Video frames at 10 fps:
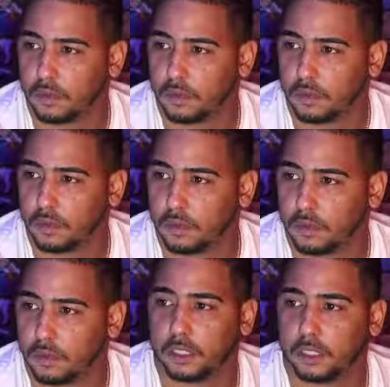
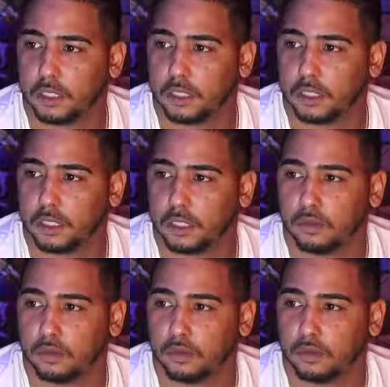Yes, people.
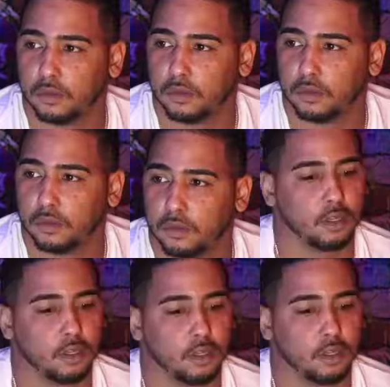
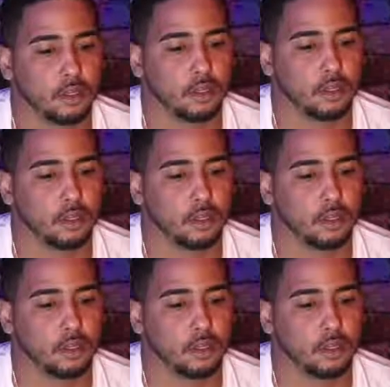Just trying